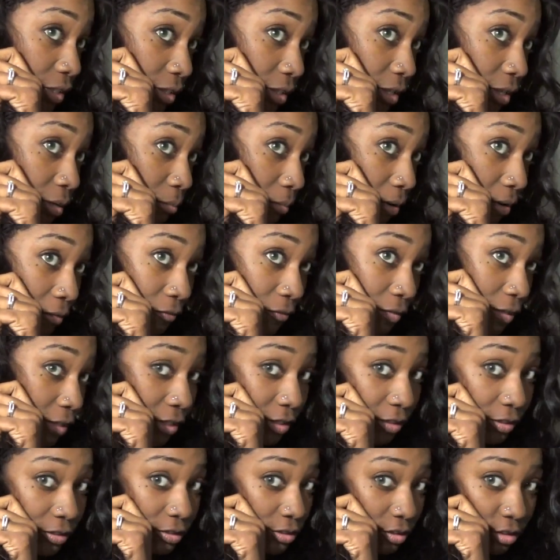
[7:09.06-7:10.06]
and my
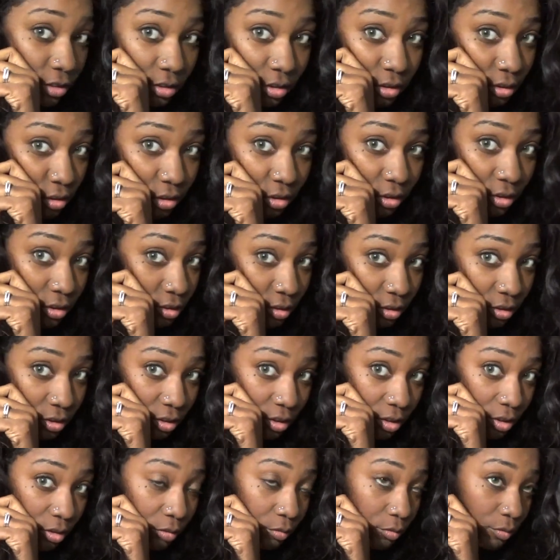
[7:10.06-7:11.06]
fingers
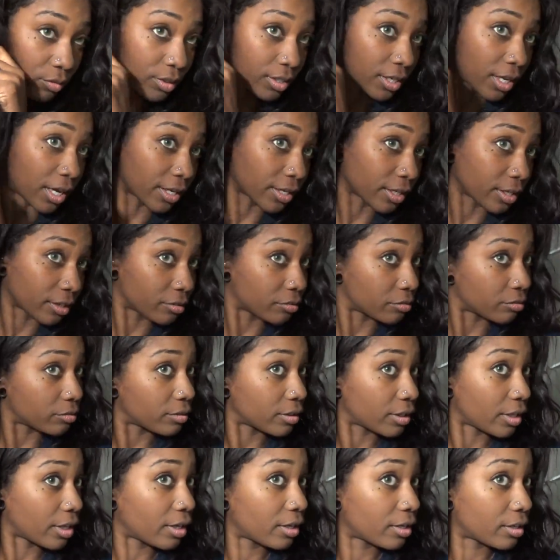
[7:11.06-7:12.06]
will not get through
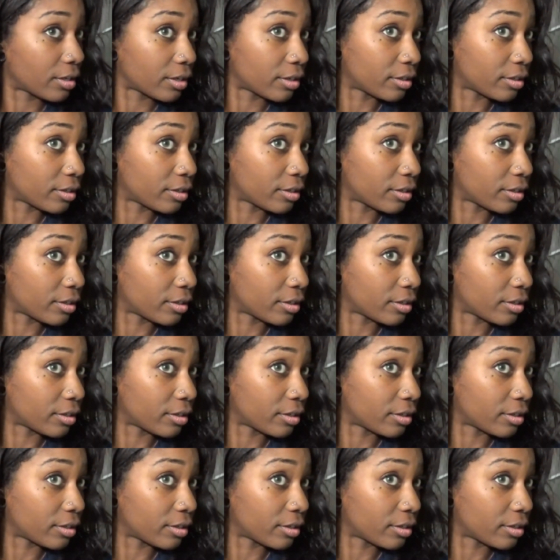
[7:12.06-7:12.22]
that